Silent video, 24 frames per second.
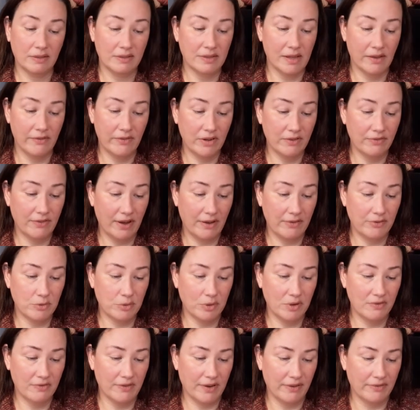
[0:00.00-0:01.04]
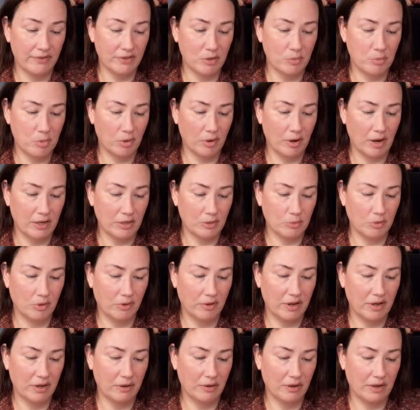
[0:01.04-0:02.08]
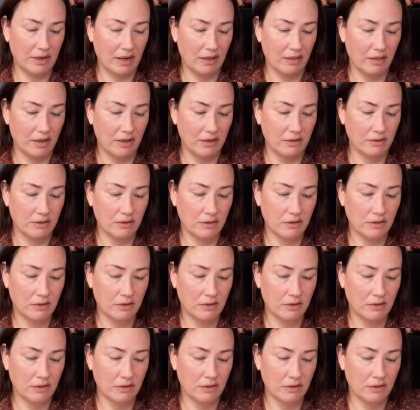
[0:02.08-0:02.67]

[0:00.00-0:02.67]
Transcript: 75/25 superwash merino and nylon.